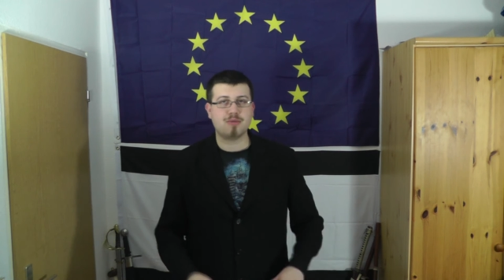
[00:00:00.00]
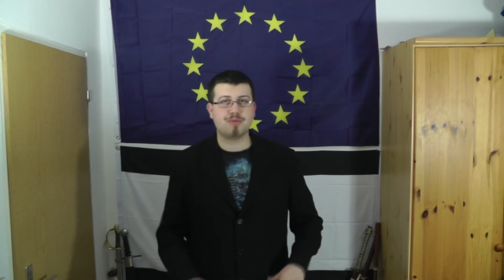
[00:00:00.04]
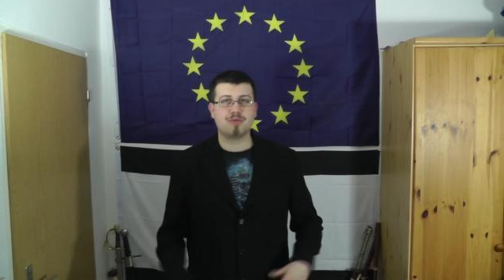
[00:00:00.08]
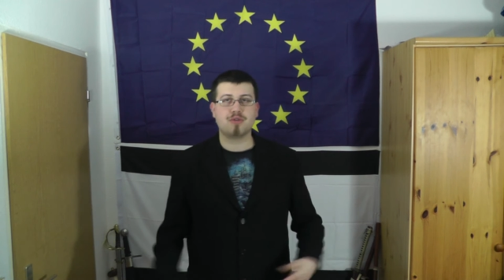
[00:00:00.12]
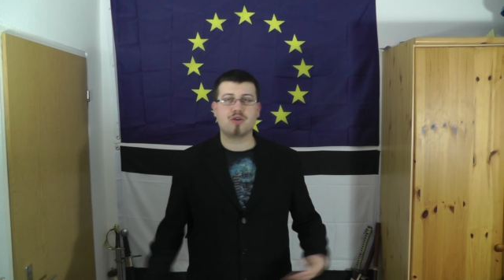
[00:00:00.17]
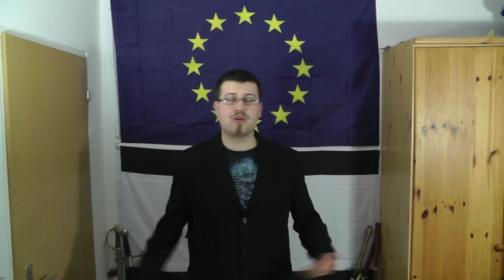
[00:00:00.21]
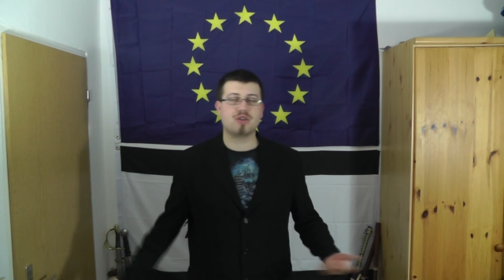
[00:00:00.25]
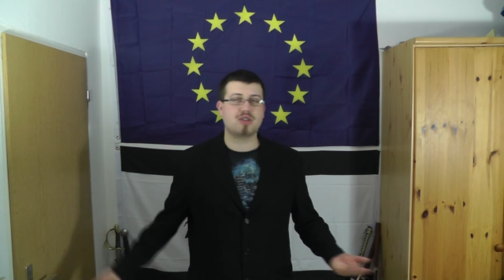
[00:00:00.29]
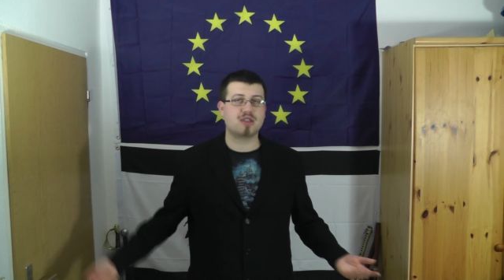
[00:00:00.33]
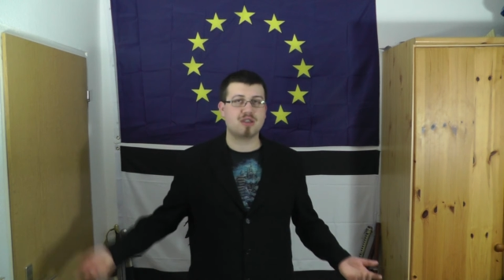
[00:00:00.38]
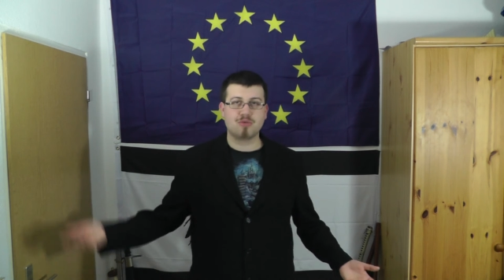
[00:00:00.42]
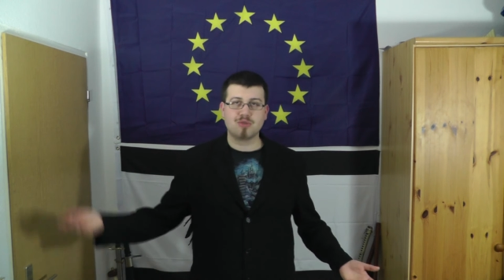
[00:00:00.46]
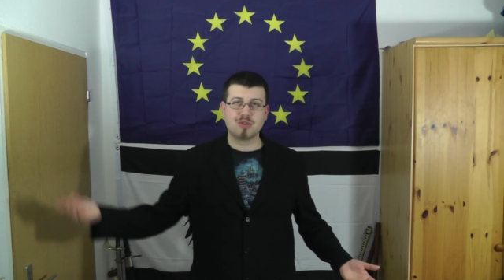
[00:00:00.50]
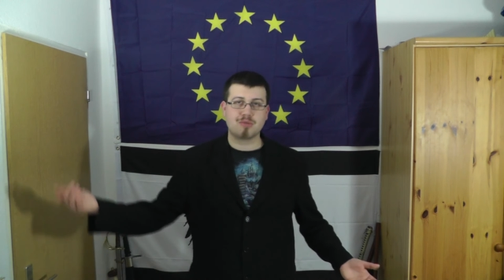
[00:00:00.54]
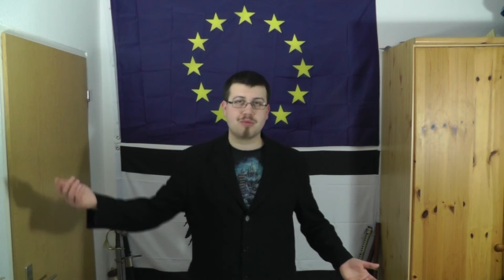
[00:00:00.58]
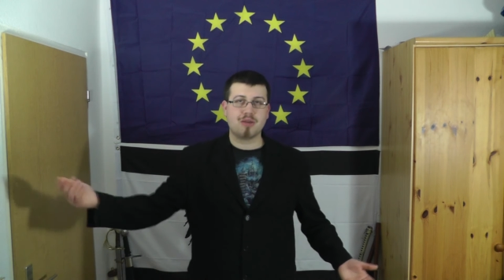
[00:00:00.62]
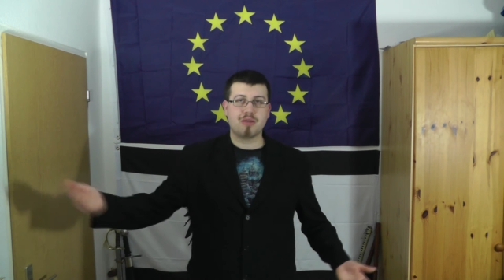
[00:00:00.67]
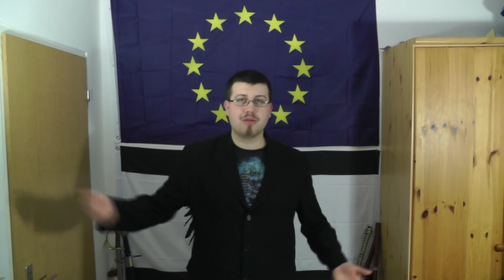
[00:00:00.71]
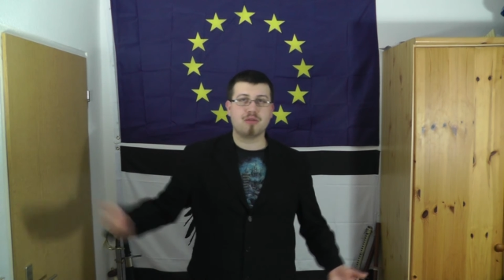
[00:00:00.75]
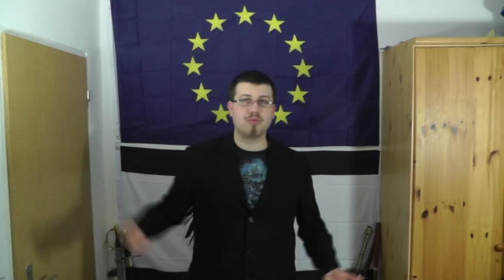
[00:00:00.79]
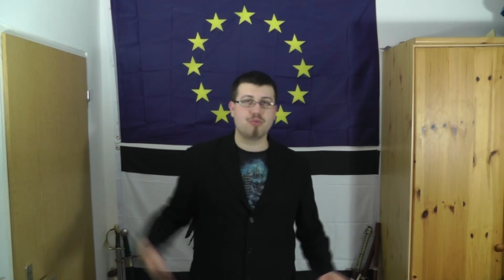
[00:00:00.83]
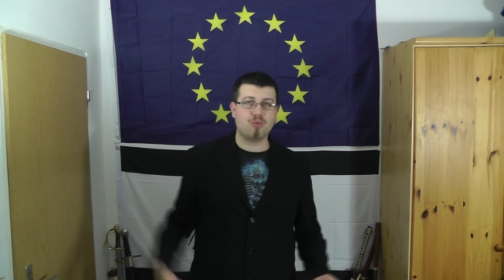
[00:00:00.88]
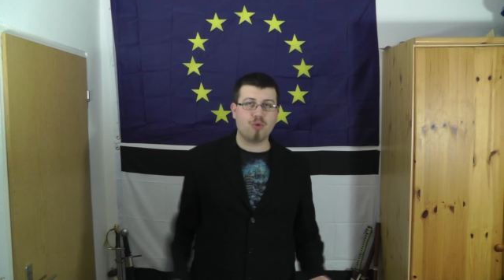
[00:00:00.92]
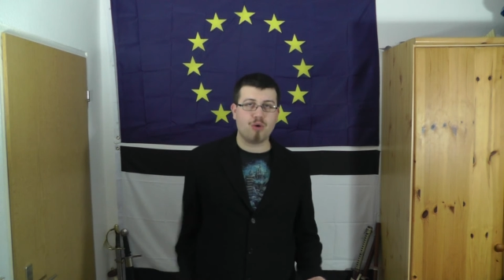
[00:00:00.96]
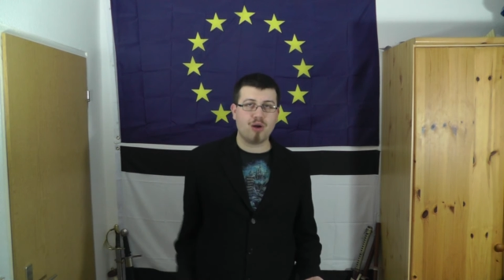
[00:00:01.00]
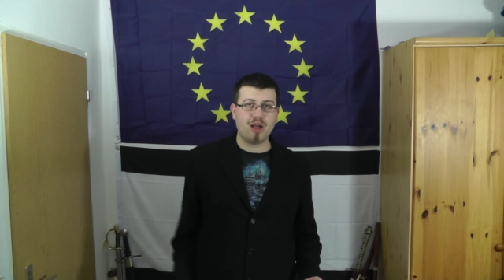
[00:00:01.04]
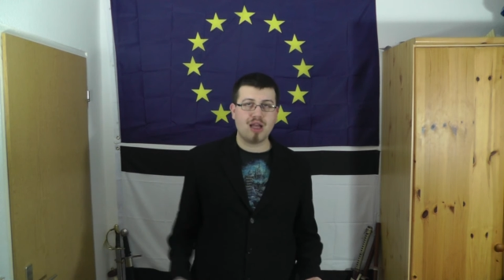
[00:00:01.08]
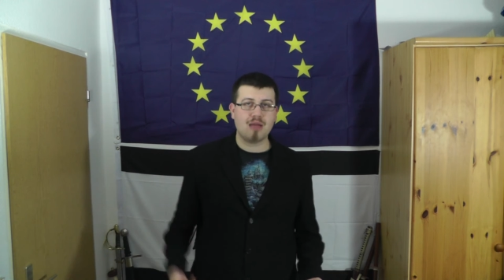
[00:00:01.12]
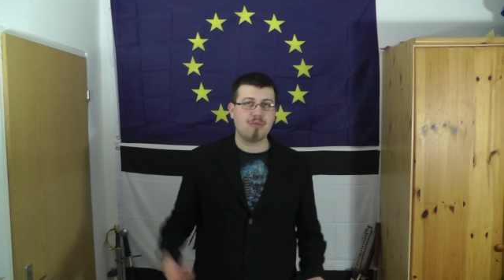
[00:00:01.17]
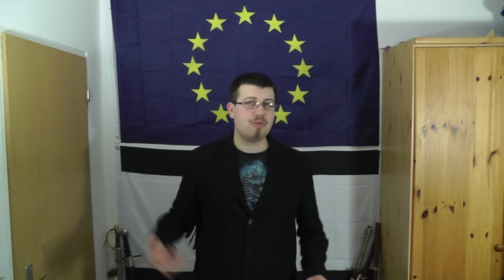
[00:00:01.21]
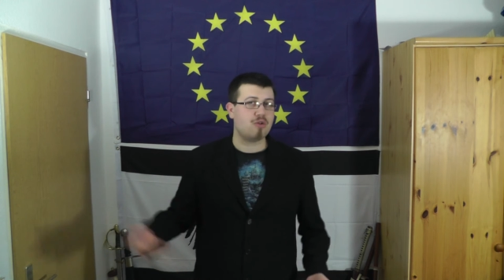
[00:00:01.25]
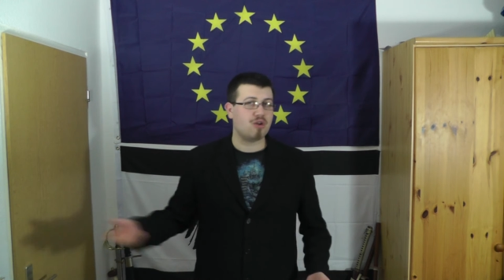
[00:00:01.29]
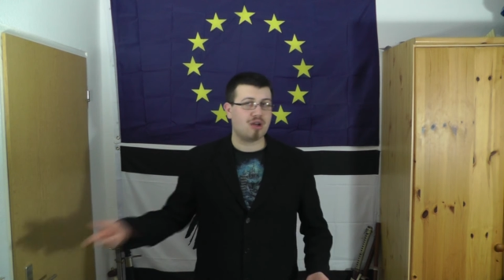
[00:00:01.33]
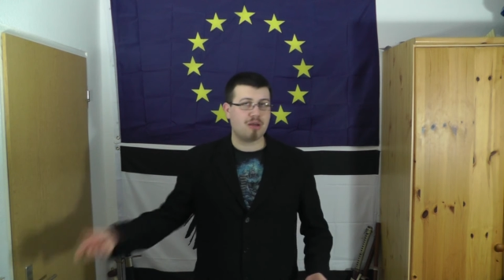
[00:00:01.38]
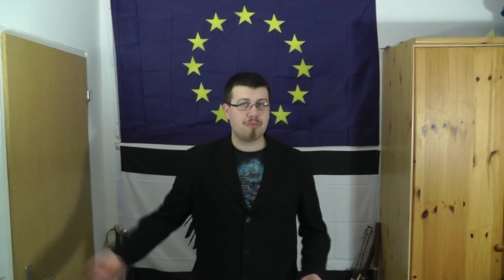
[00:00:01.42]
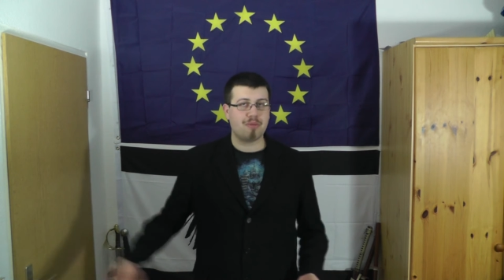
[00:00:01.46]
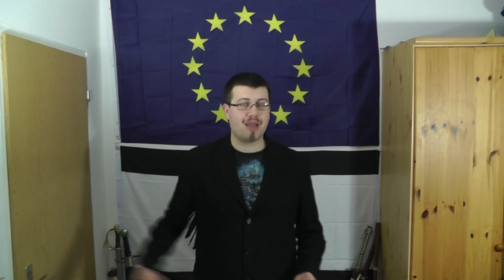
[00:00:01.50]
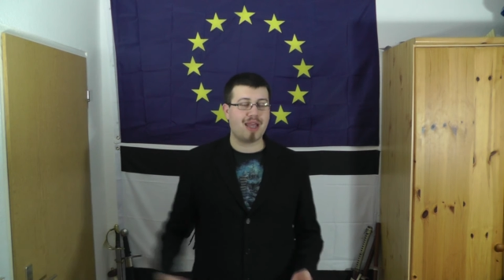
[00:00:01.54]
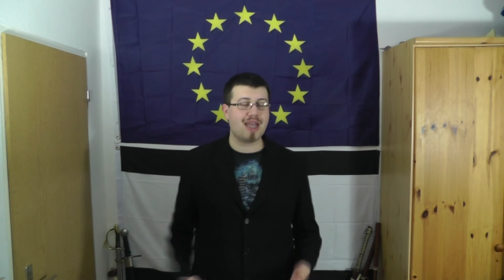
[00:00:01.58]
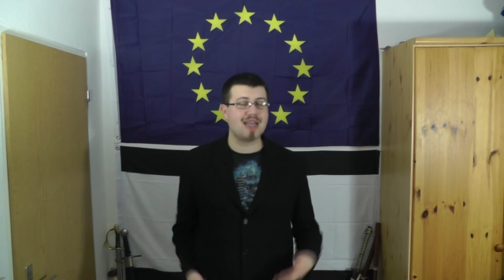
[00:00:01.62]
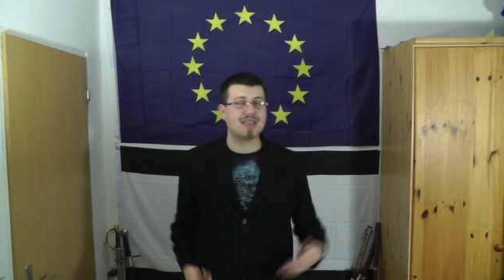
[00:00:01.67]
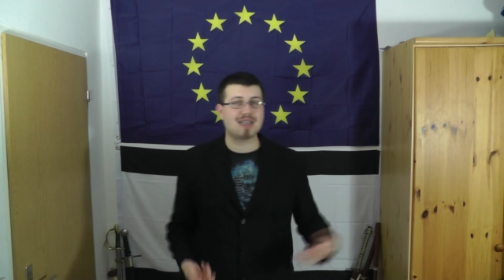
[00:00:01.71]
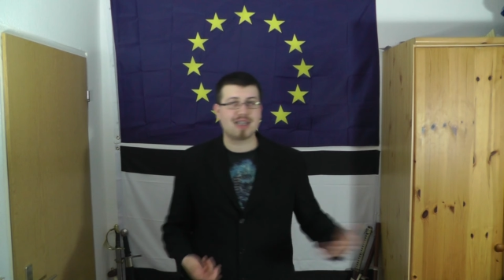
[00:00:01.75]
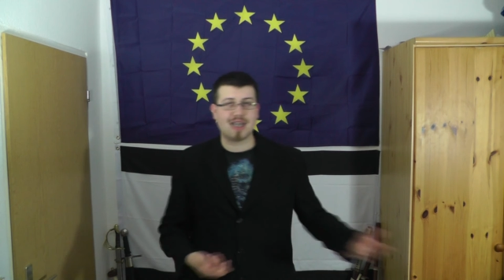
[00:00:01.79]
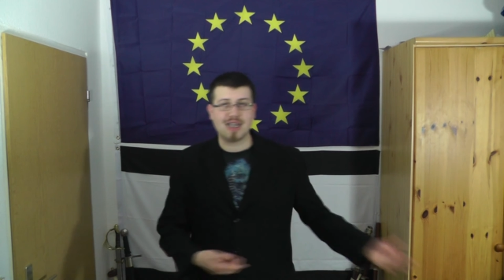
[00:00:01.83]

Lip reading: because they used maybe a warhammer or a mace